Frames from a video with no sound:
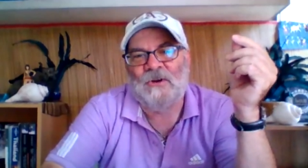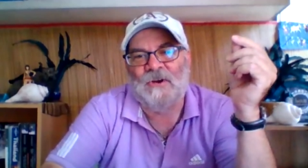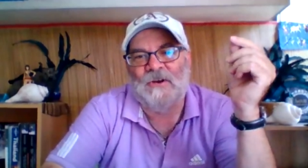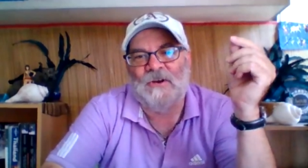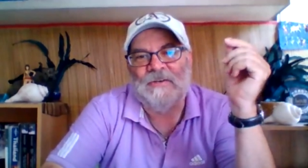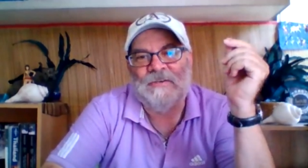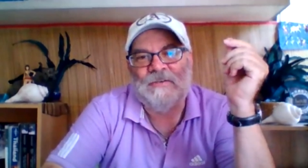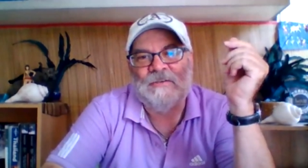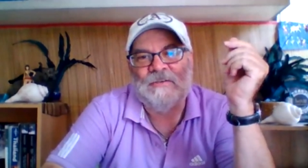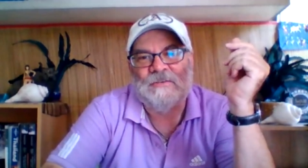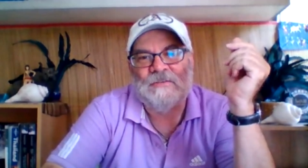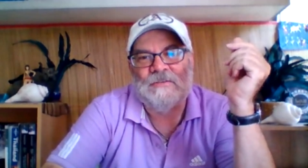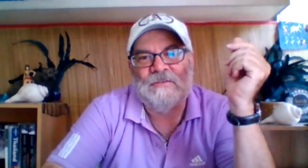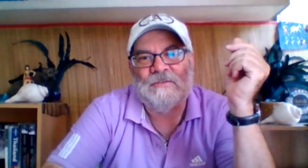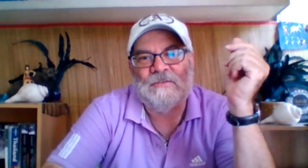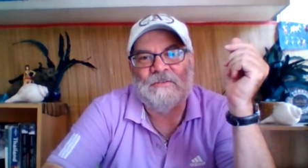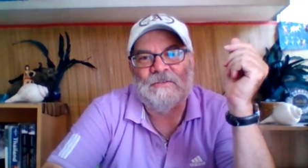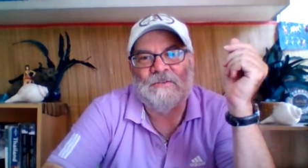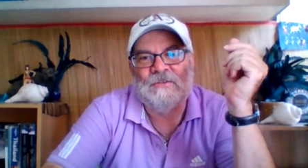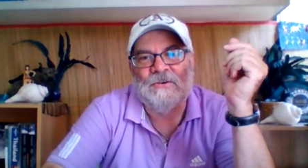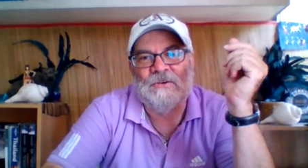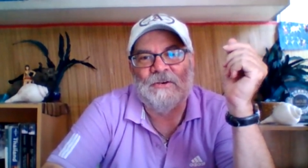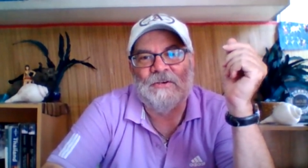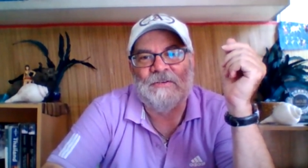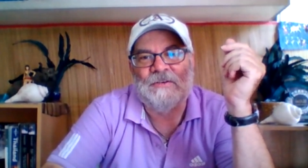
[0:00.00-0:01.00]
Laura,
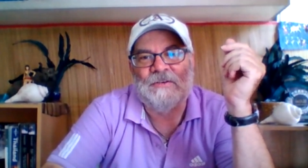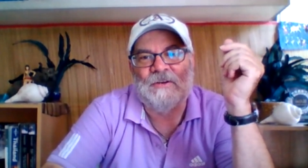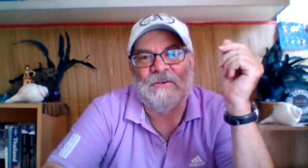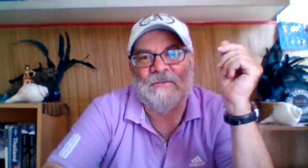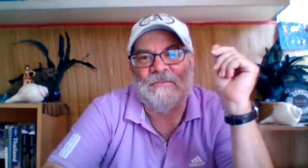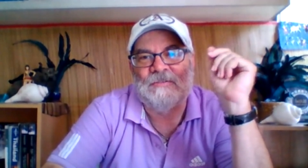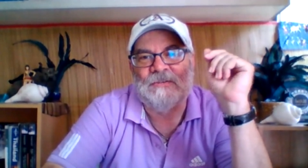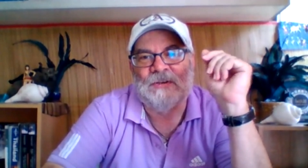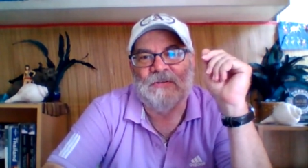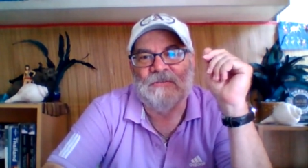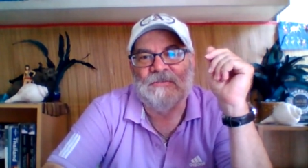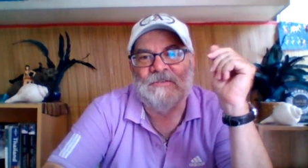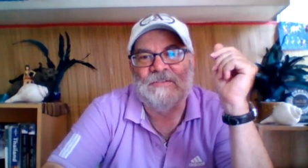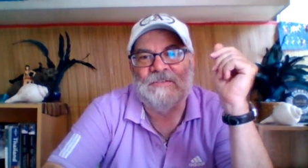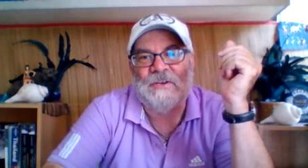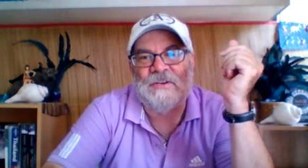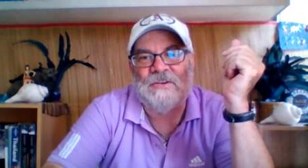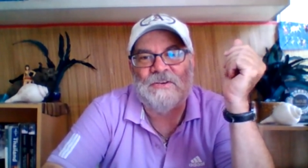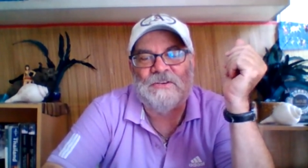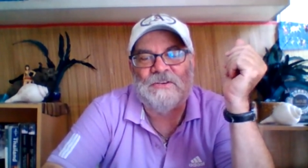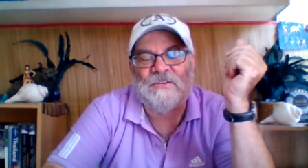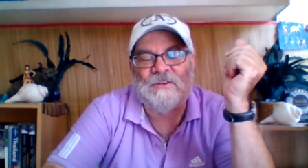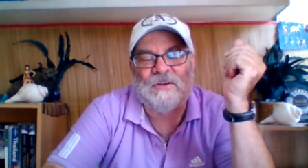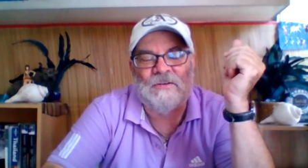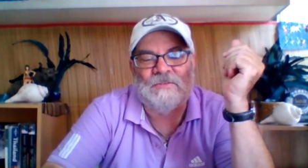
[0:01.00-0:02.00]
Laura, yep. don't don't
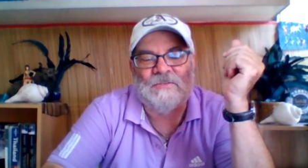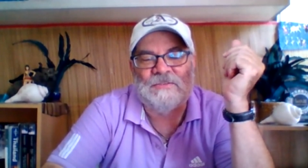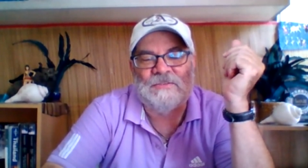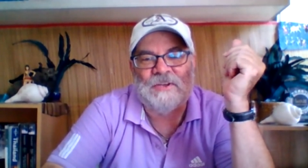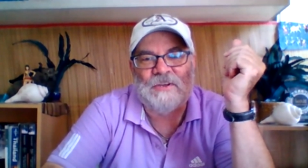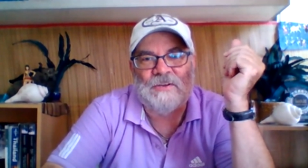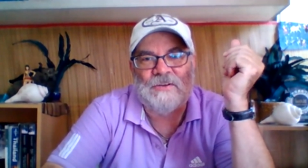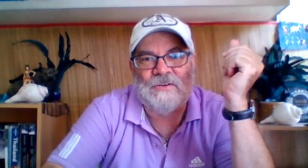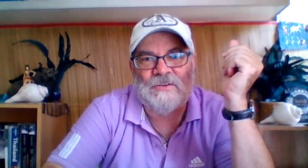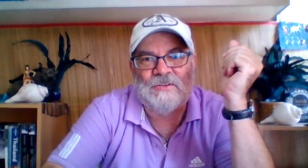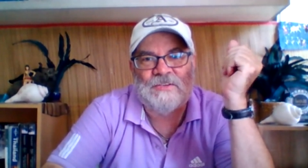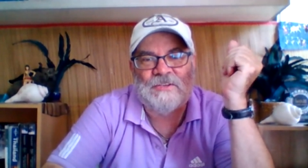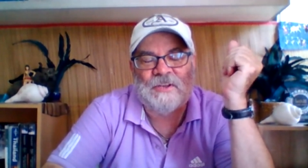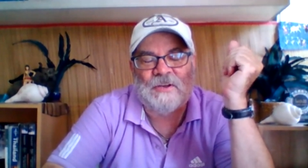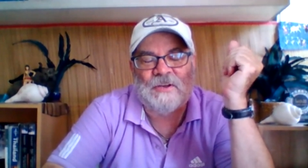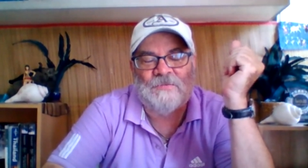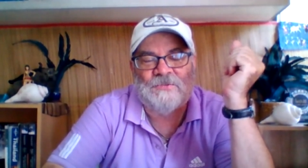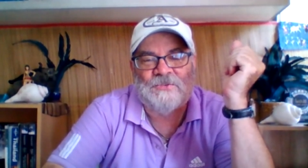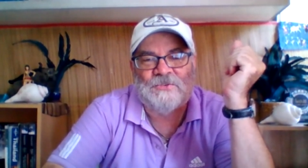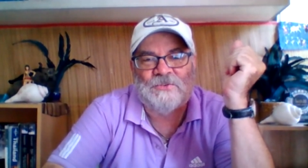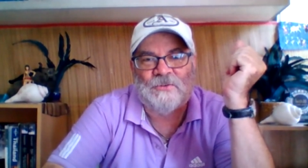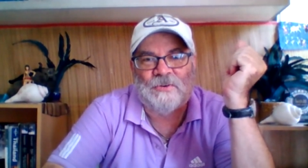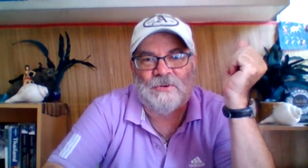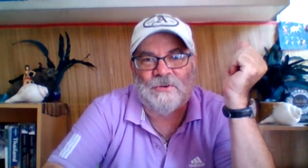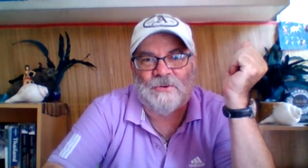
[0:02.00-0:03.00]
sell don't sell
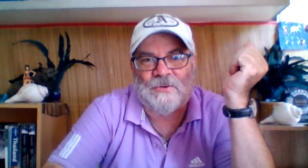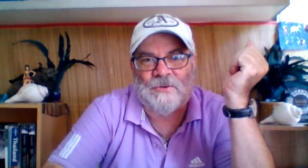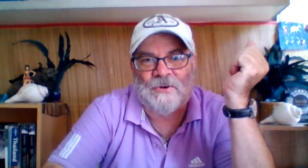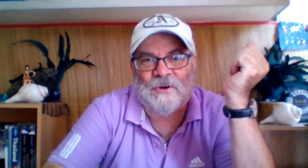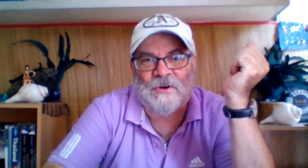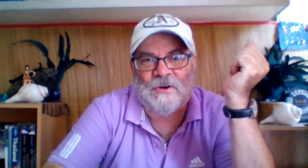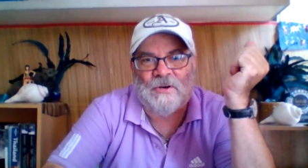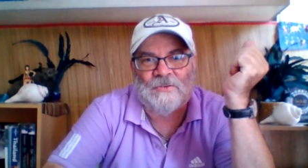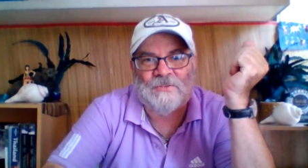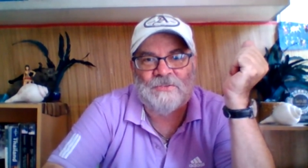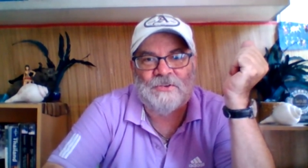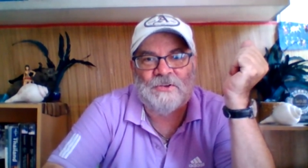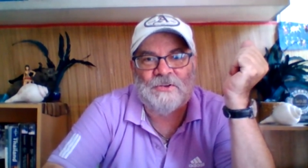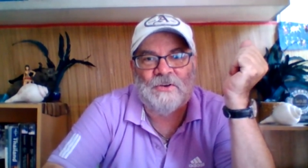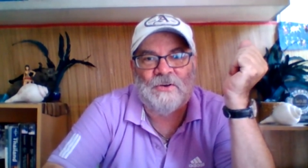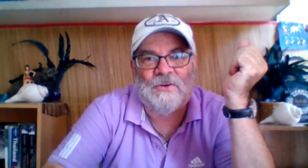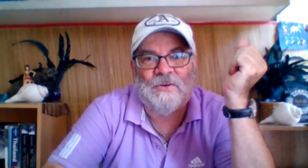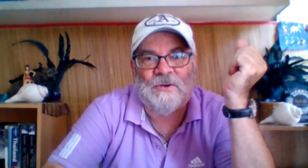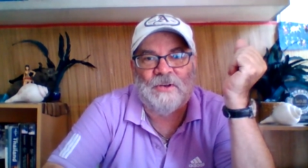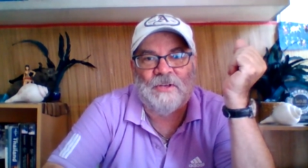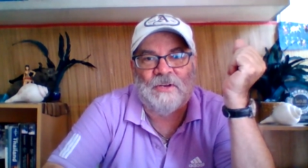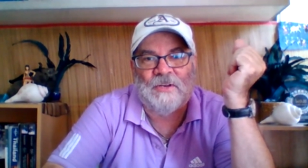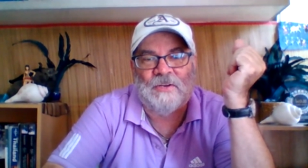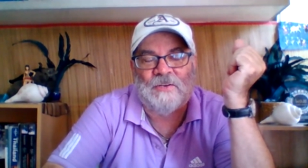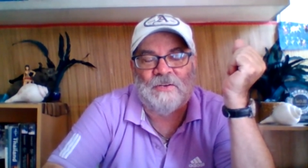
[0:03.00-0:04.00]
yourself short. You're
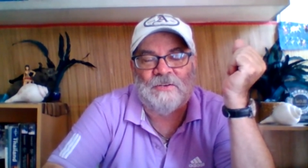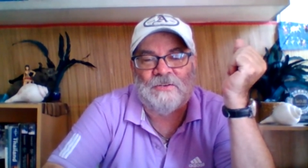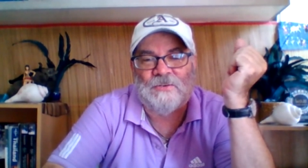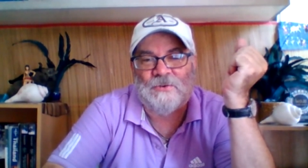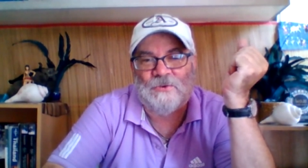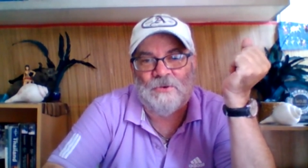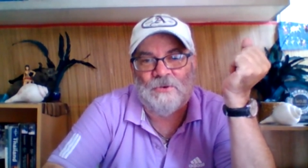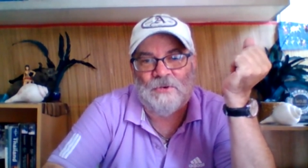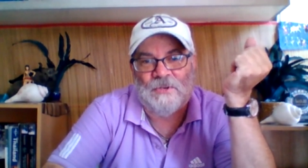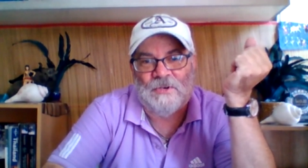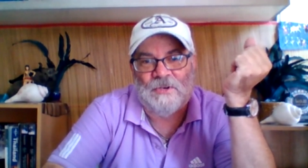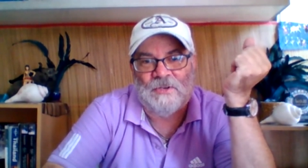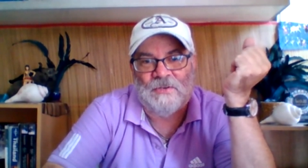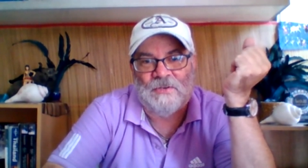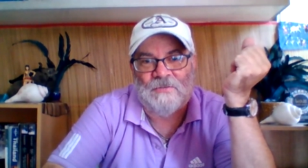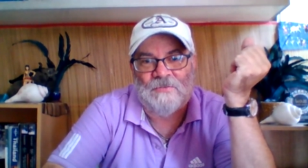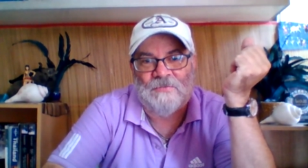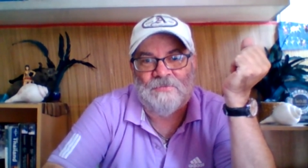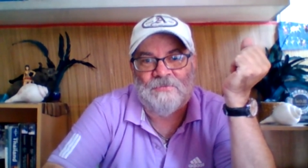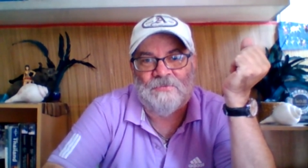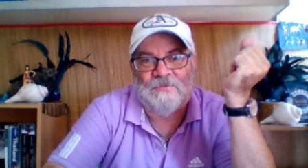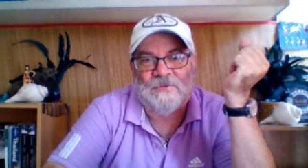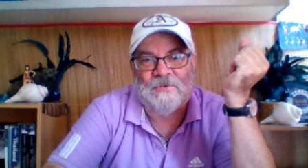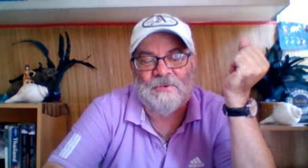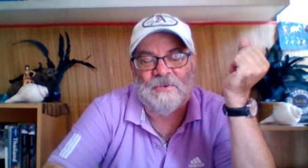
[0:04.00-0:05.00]
also an
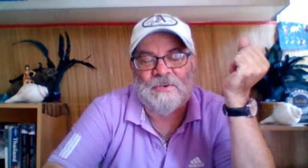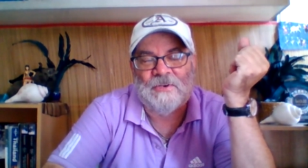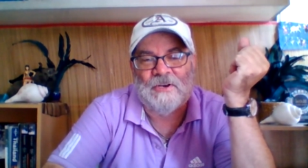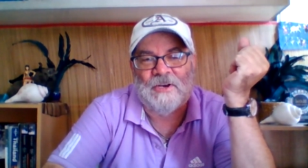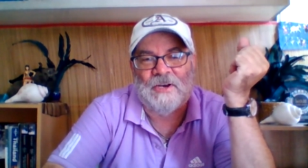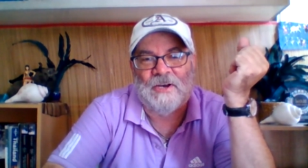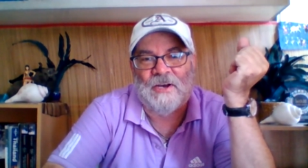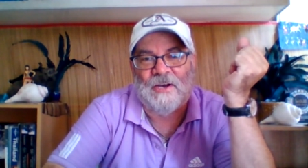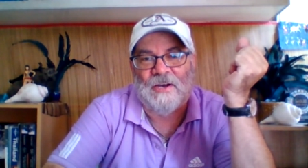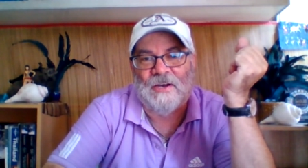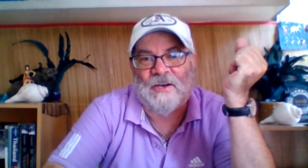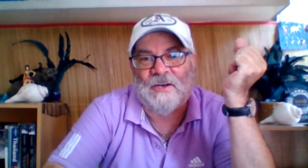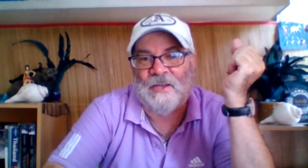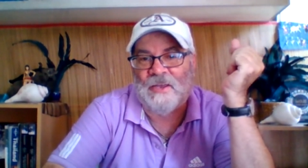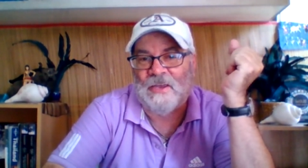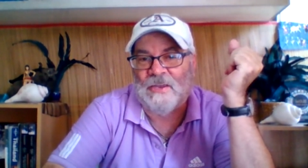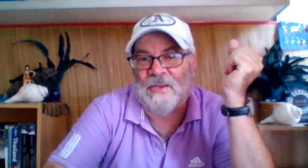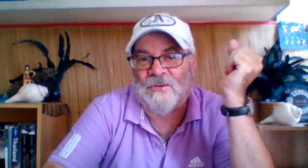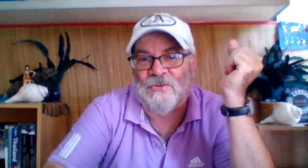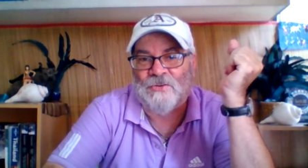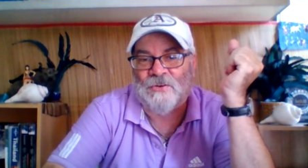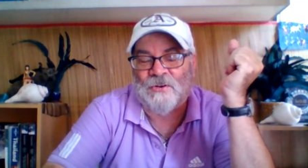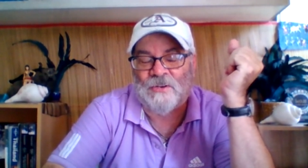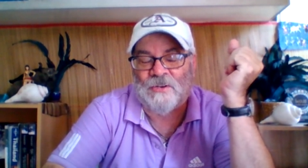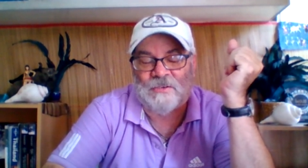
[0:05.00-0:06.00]
intuitive, uh,
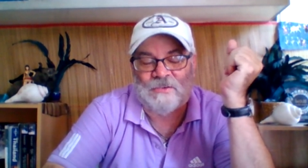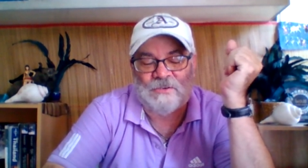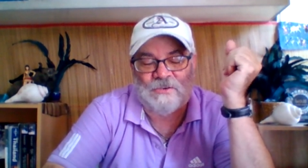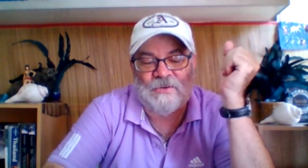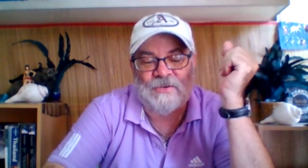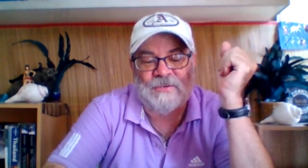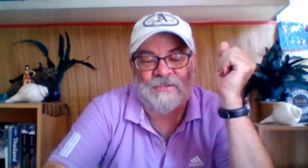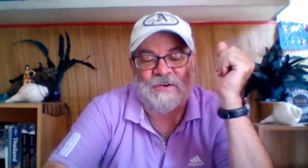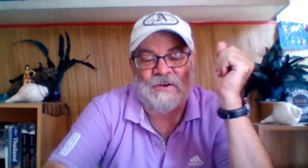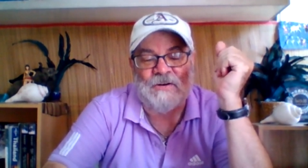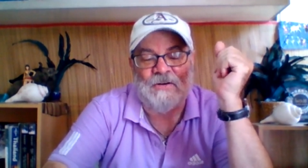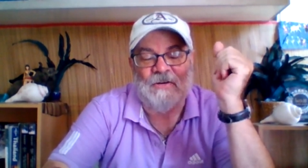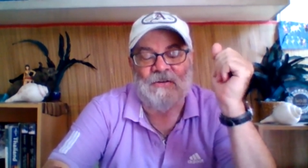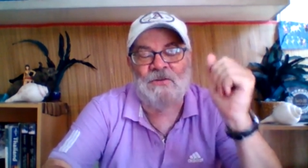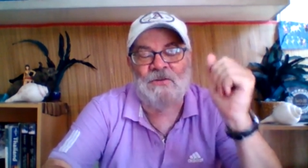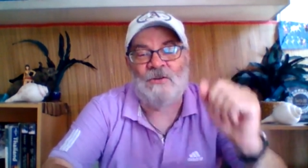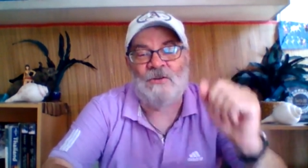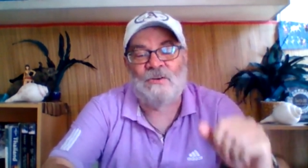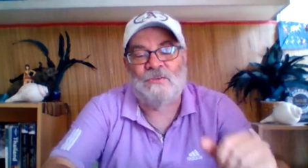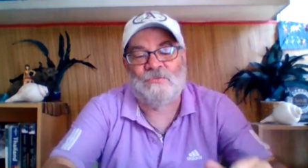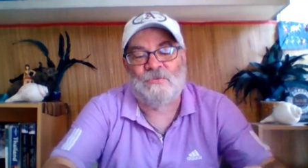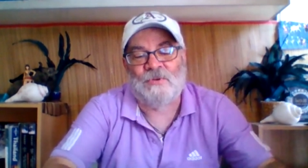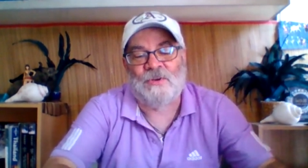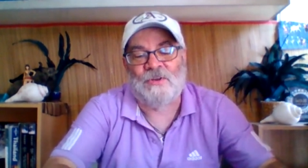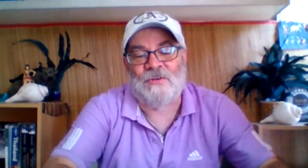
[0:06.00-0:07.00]
and you're you're a tarot
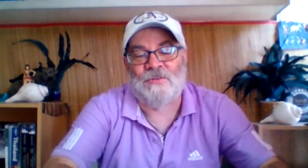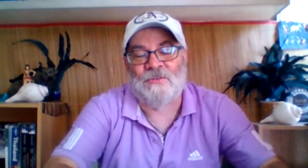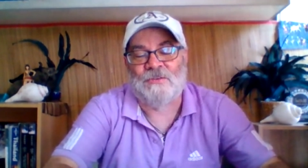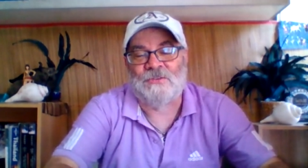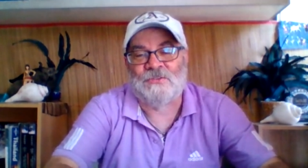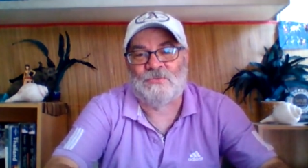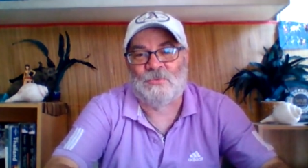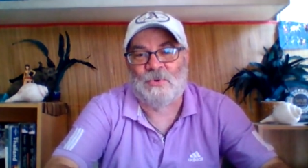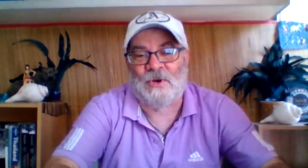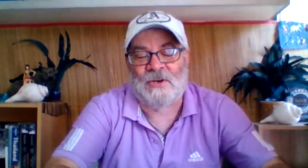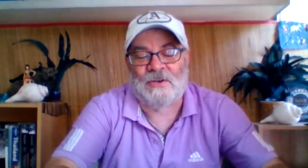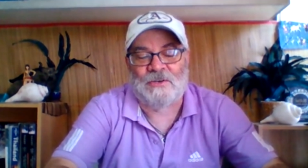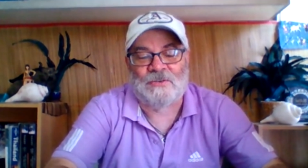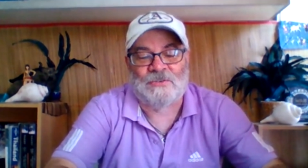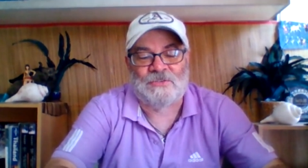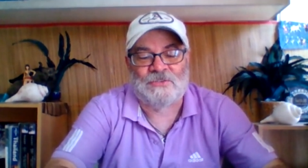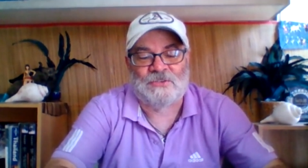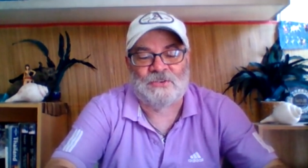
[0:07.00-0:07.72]
card reader as well.